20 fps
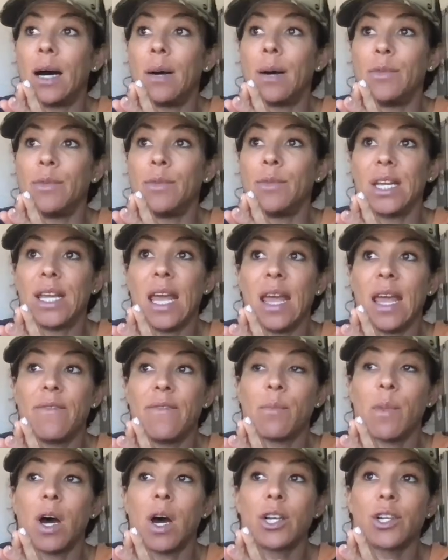She gave the
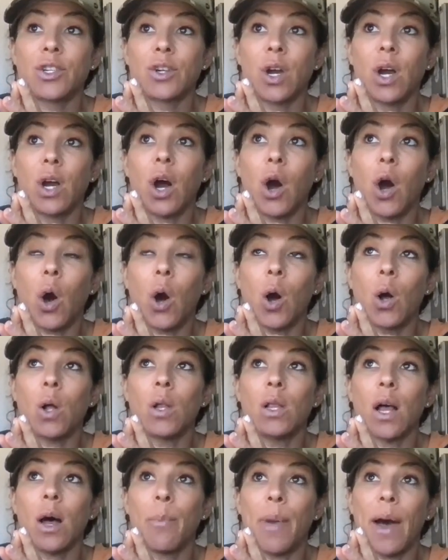mantra
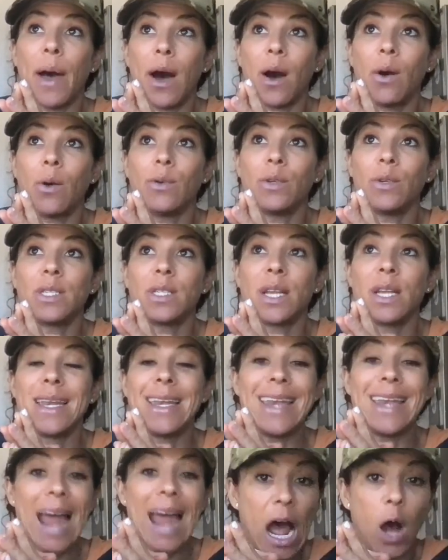all about
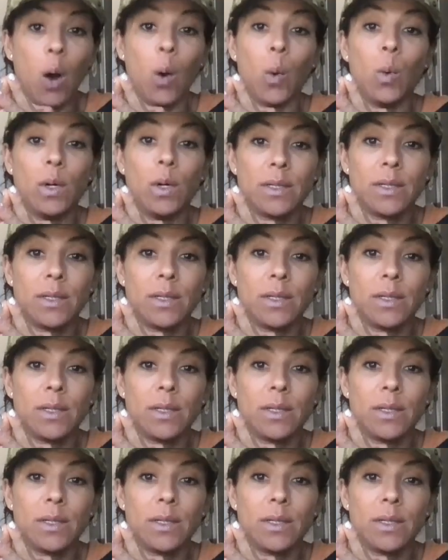now.